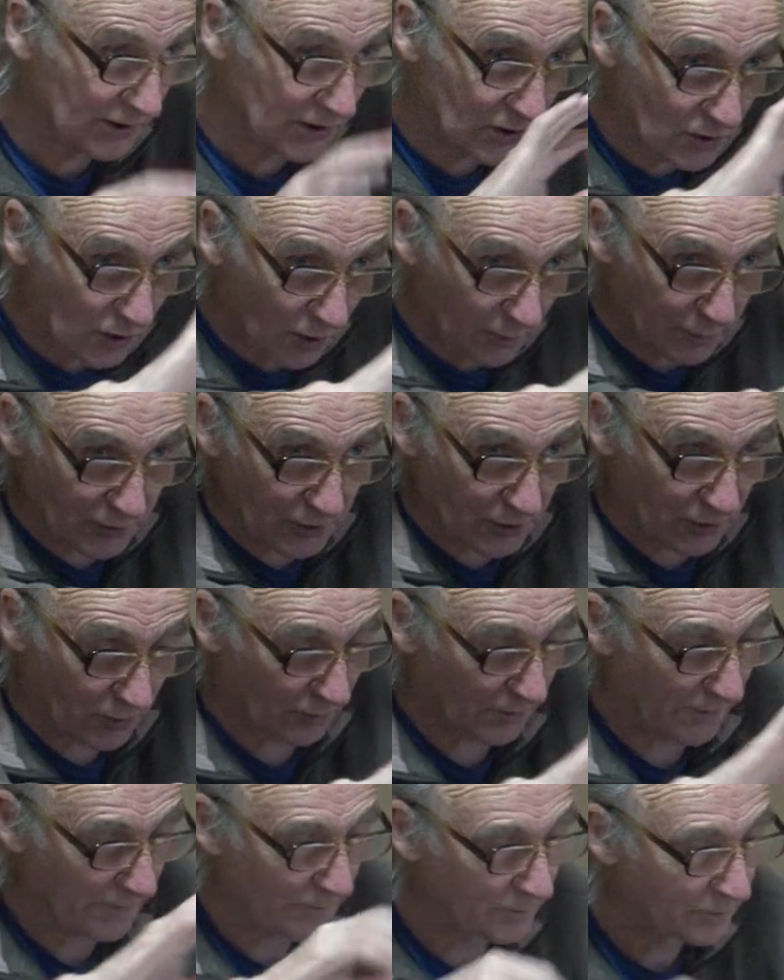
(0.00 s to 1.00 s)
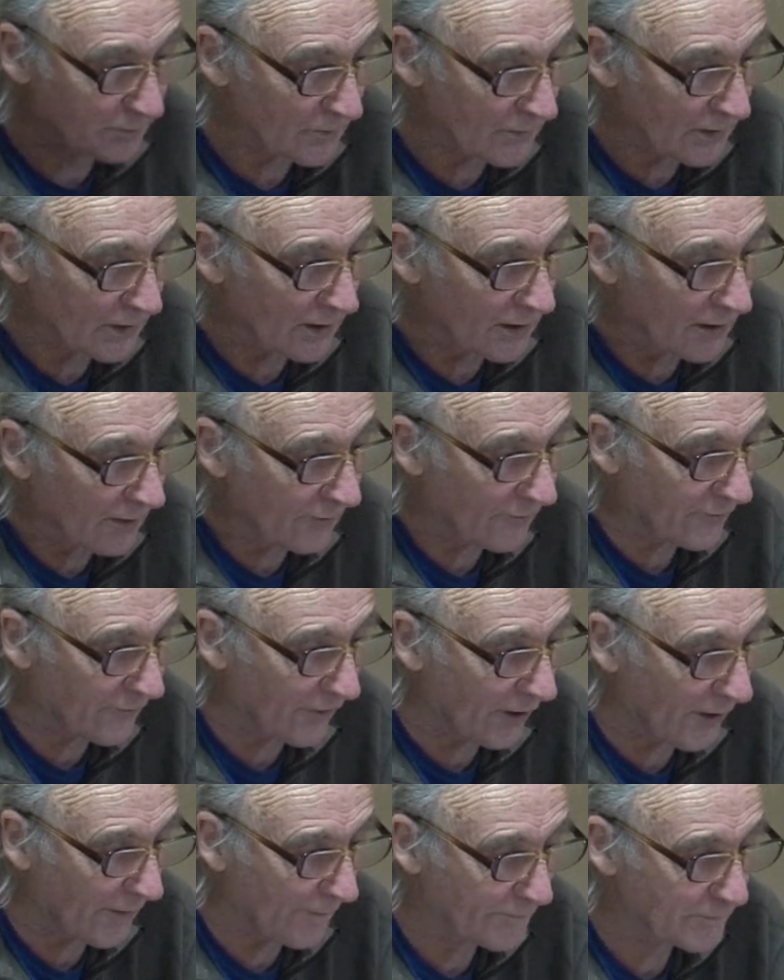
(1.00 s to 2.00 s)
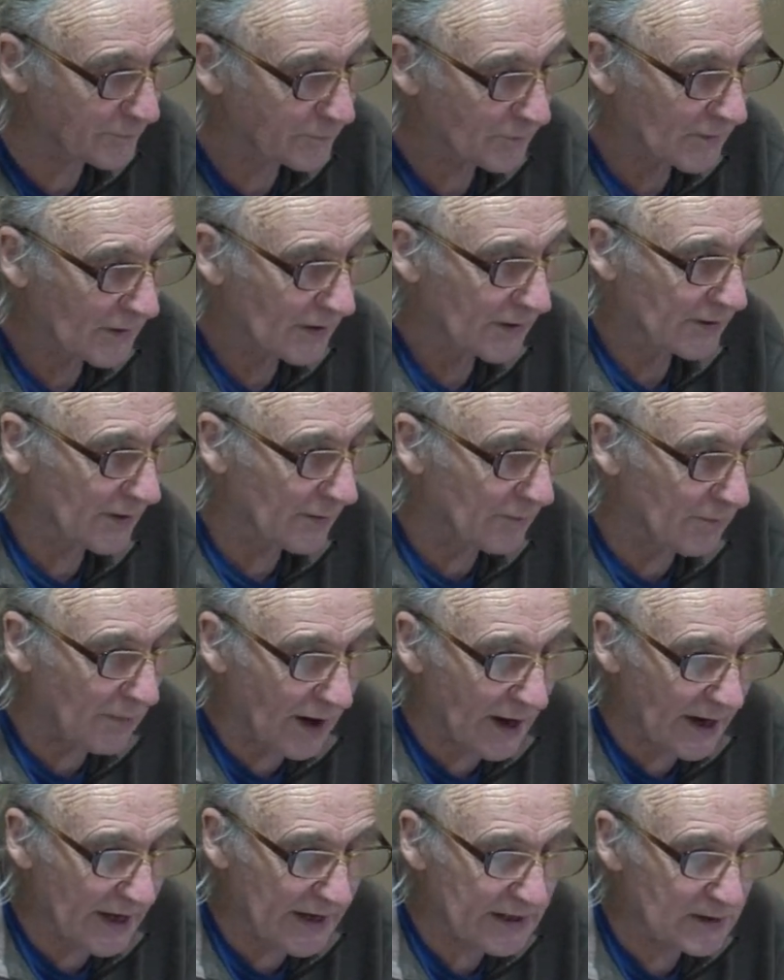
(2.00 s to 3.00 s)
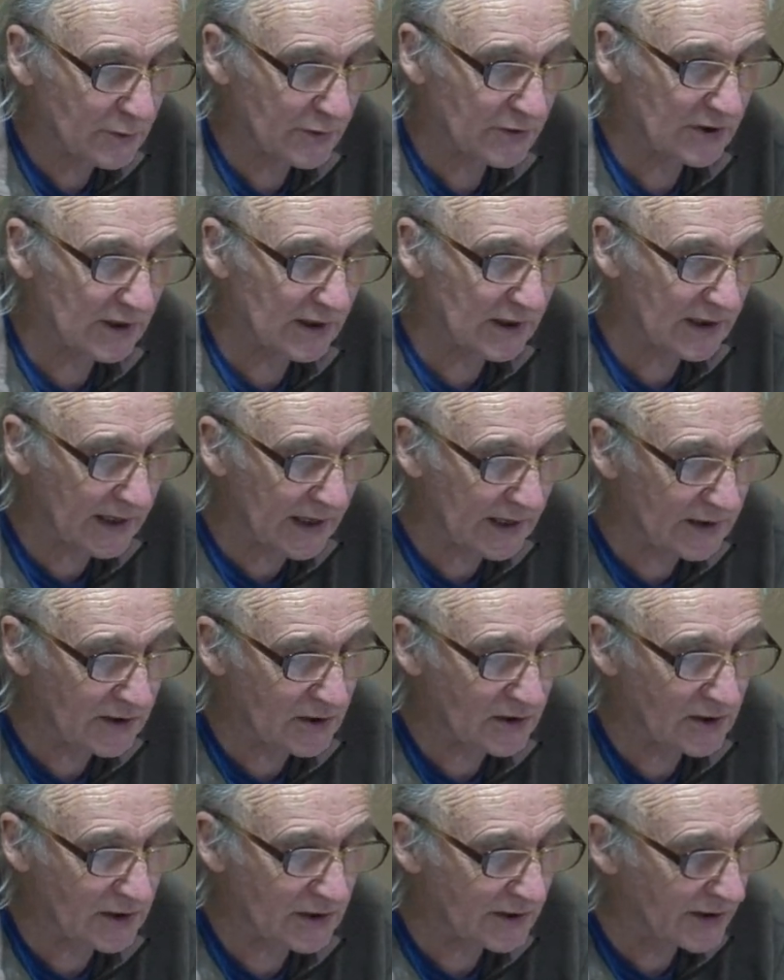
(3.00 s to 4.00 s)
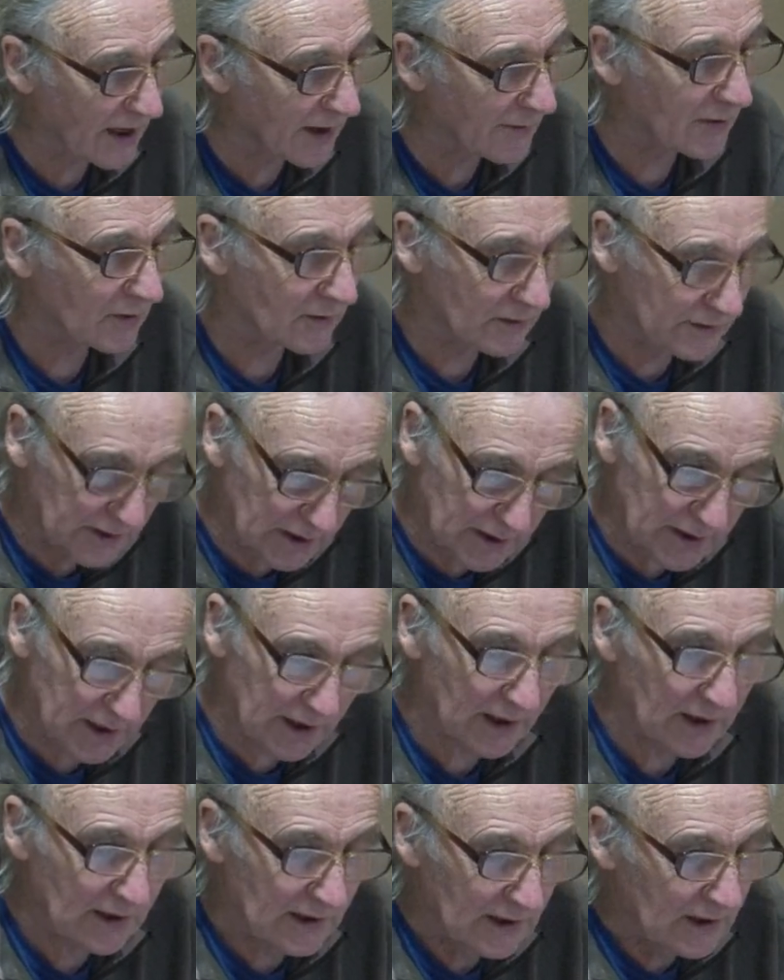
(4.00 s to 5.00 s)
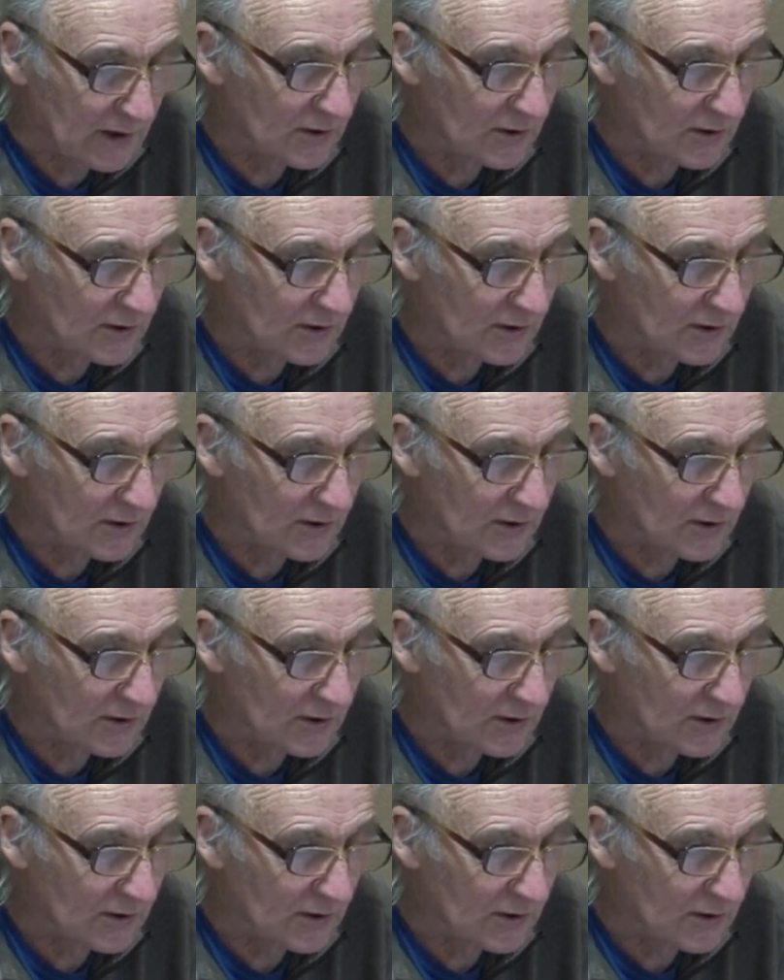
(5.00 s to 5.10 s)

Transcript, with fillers: It stops you from the mind which engages in Dharma. Oh, did it